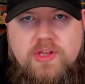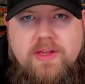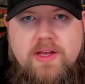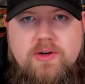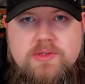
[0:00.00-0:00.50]

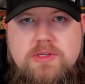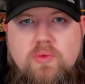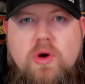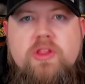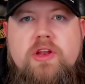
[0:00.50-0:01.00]
deals
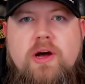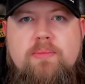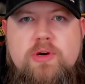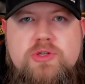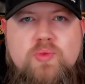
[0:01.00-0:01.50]
where the
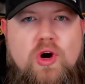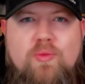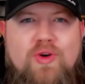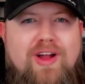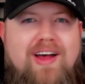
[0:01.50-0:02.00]
numbers work.
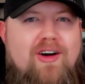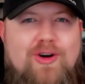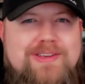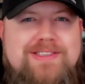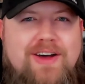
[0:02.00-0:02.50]
We're not
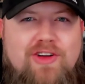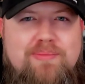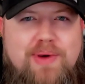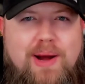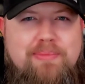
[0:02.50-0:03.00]
wholesaling
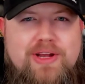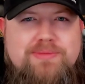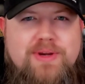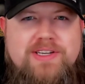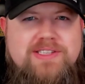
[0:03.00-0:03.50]
properties
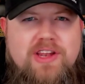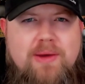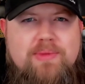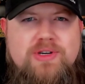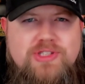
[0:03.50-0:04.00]
because the
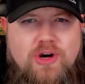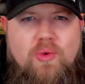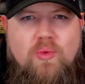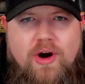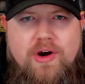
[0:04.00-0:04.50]
numbers
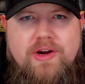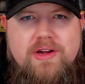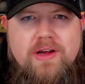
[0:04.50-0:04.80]
don't work.